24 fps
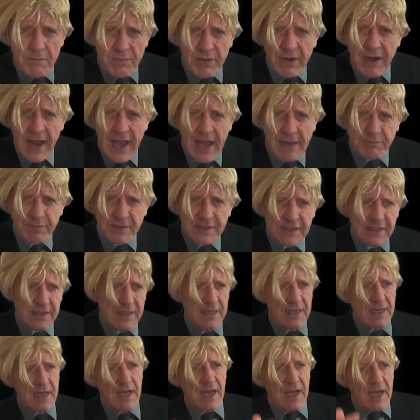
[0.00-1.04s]
Perhaps
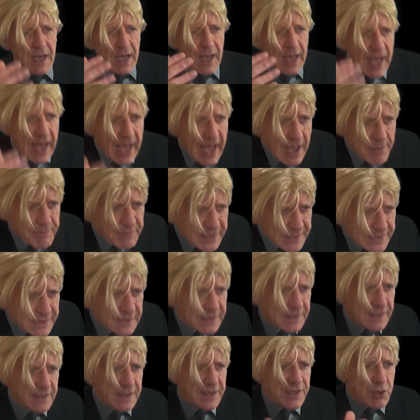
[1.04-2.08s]
a
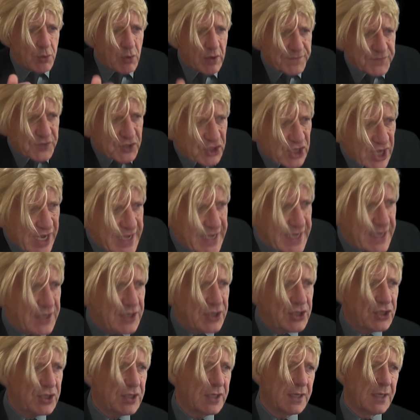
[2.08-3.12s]
habit you have
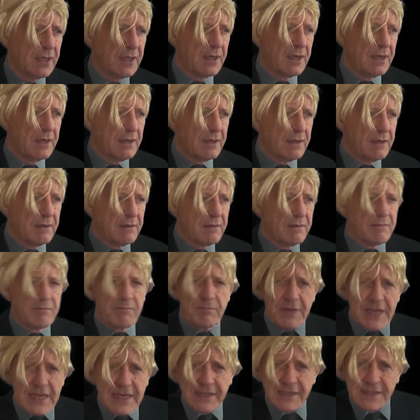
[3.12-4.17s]
changed,
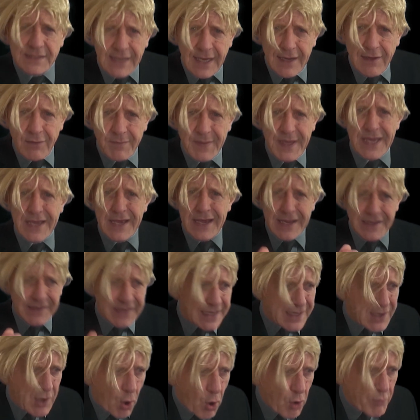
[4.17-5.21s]
please tell me in
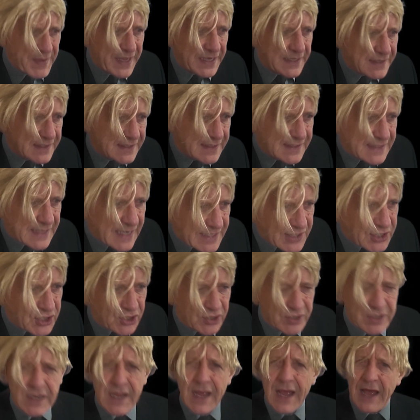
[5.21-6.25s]
the comments
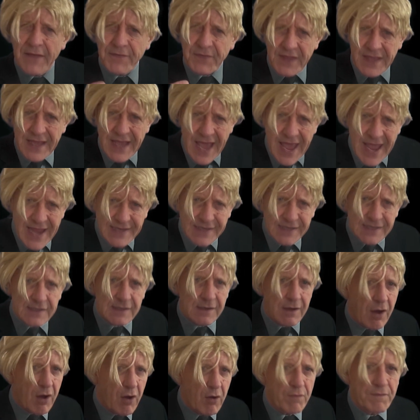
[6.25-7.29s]
section at the end
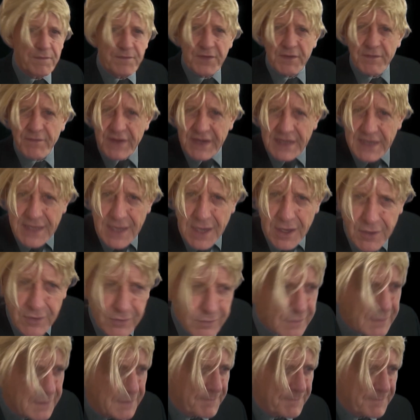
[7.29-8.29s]
of the video.